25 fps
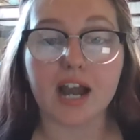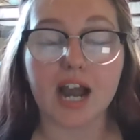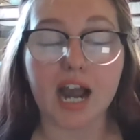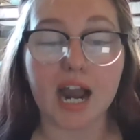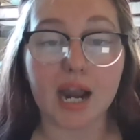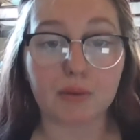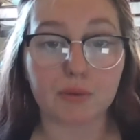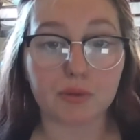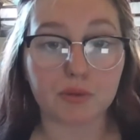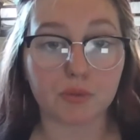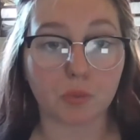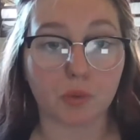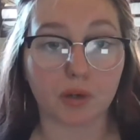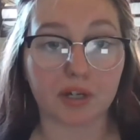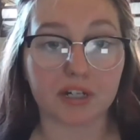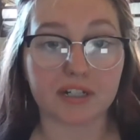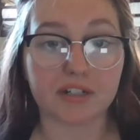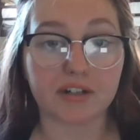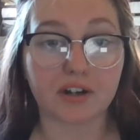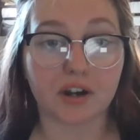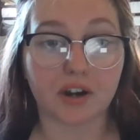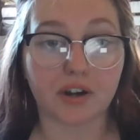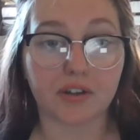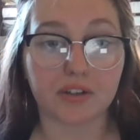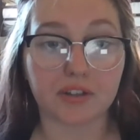I would want
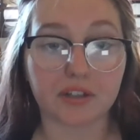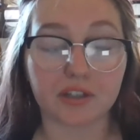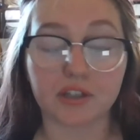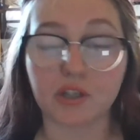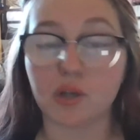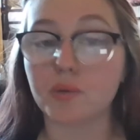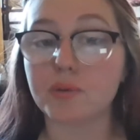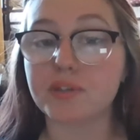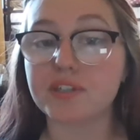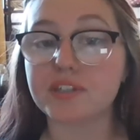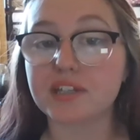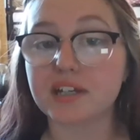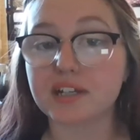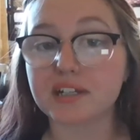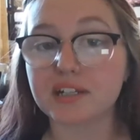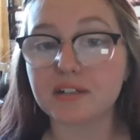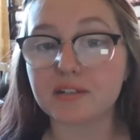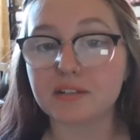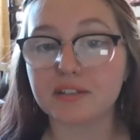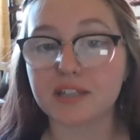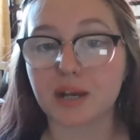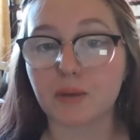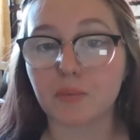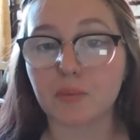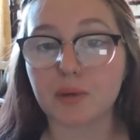it on the lowest setting.
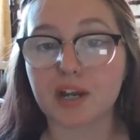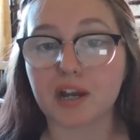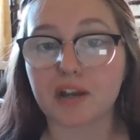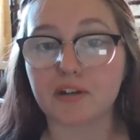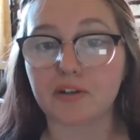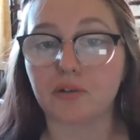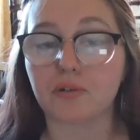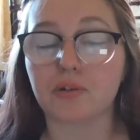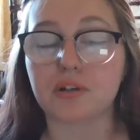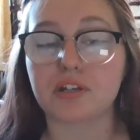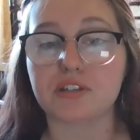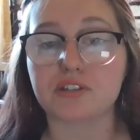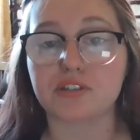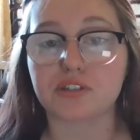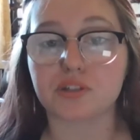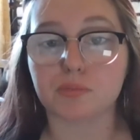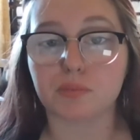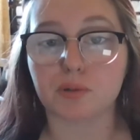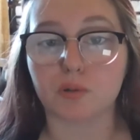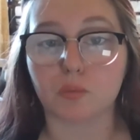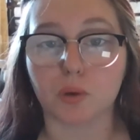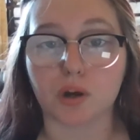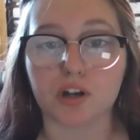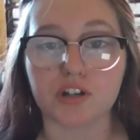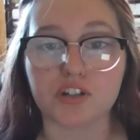That way I don't get
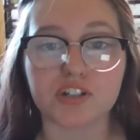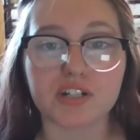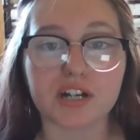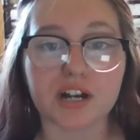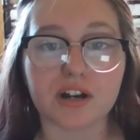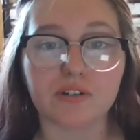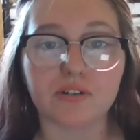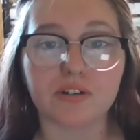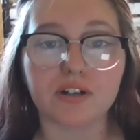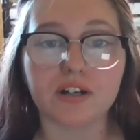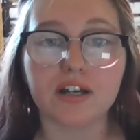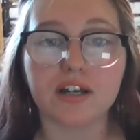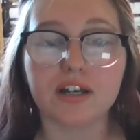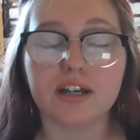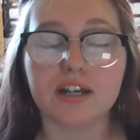super washed out.